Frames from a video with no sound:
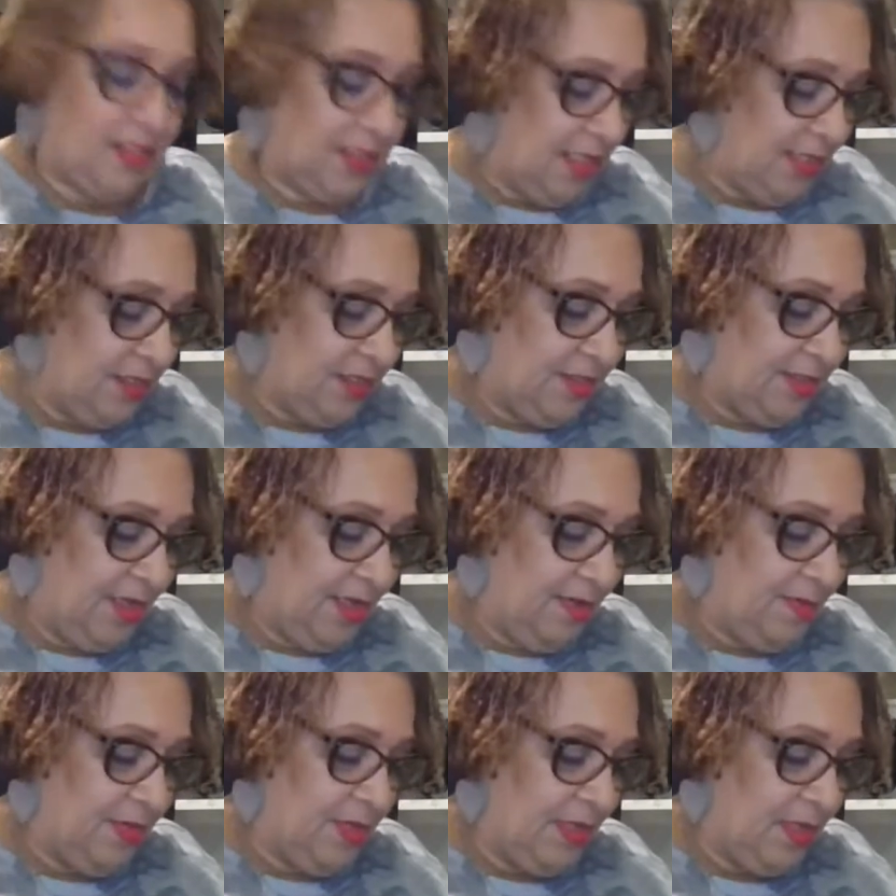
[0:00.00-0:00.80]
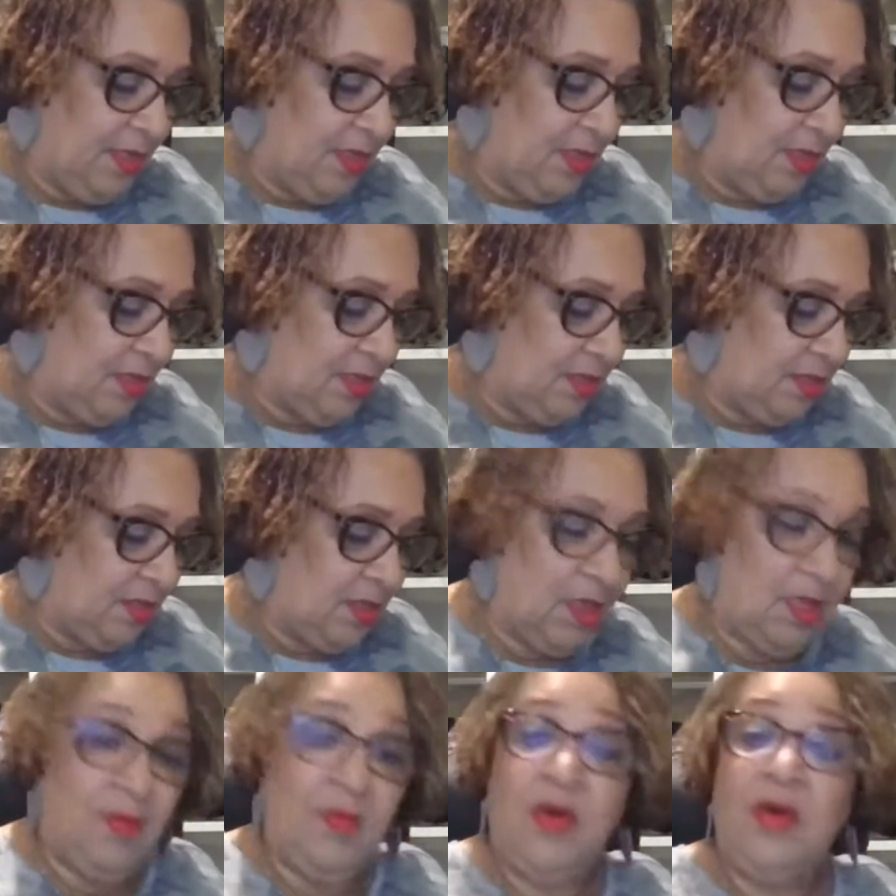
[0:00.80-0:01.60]
So I had to take him to get his
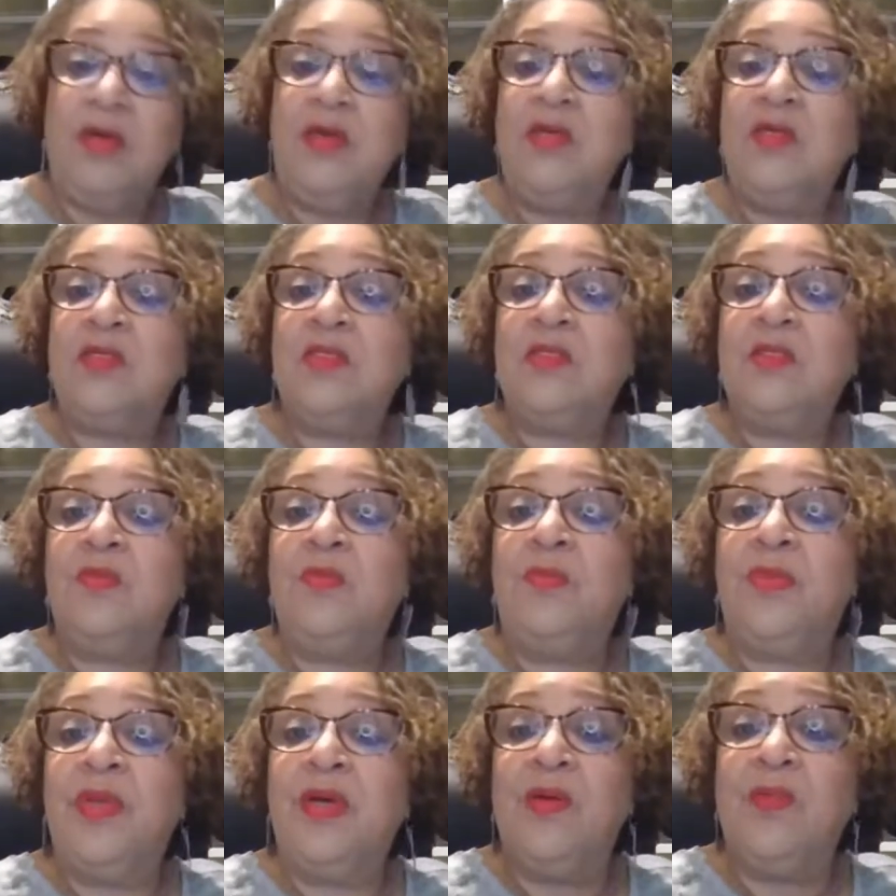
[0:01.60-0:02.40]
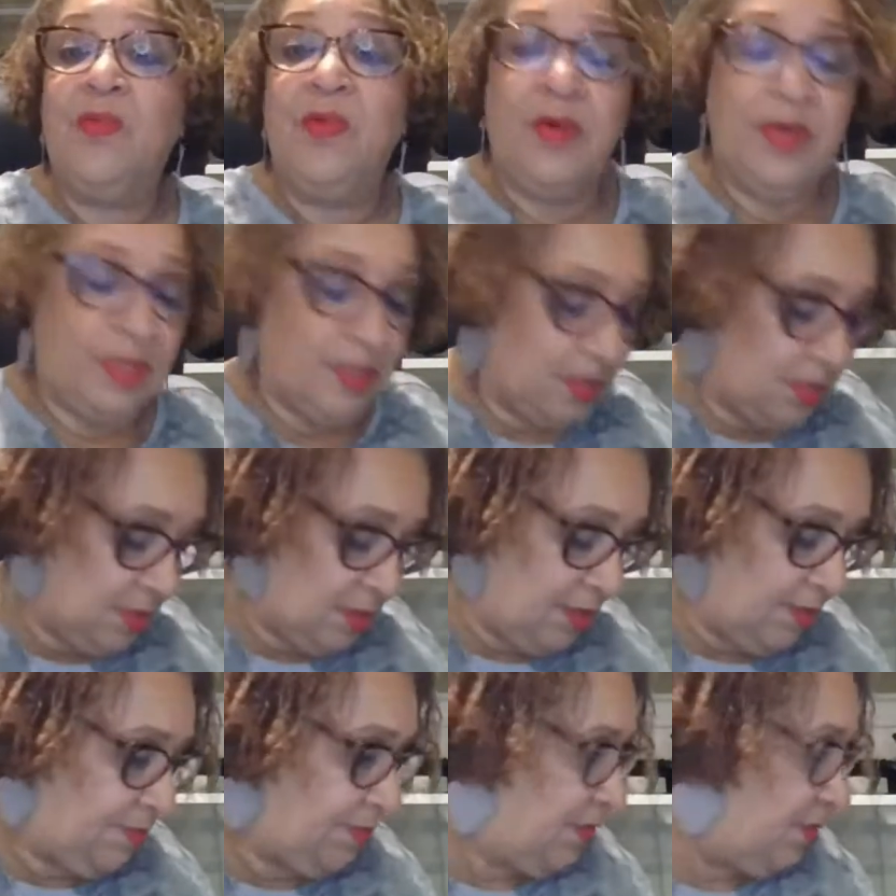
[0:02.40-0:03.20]
all his blood work and
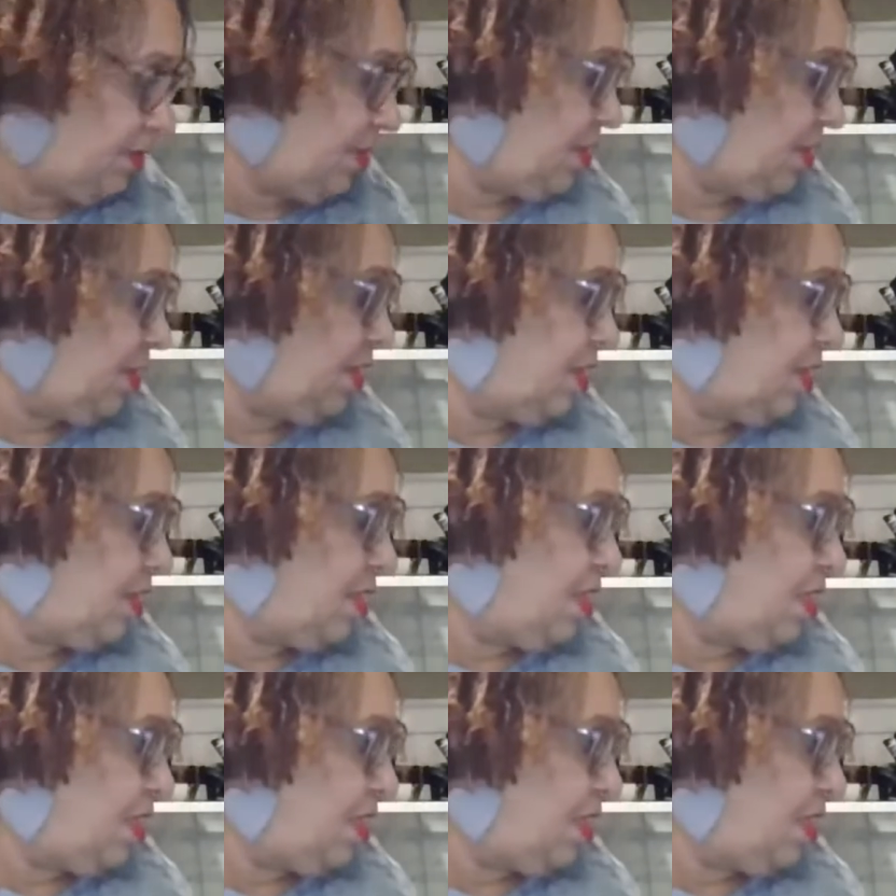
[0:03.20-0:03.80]
stuff today.